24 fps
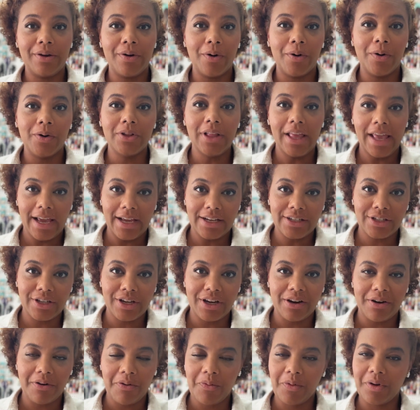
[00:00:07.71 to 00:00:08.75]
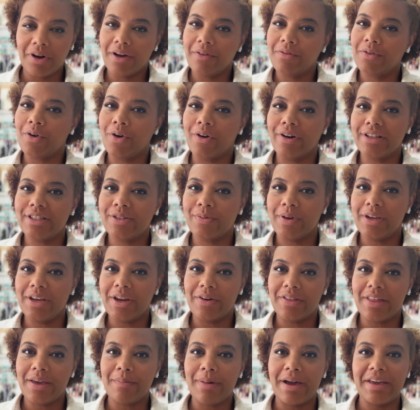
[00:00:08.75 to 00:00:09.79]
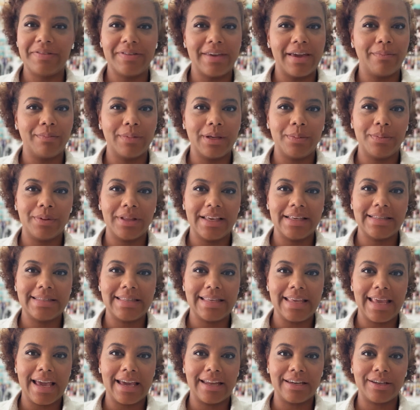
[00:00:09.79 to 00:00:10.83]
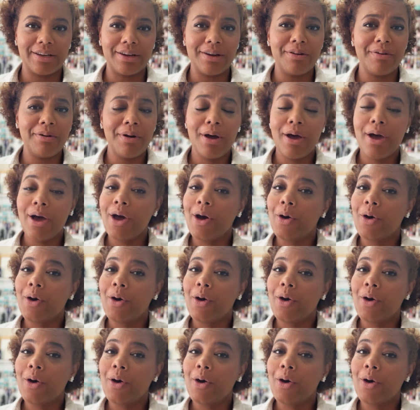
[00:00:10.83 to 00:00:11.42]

Cole & Co., where, of course, we know that my family plays the & Co.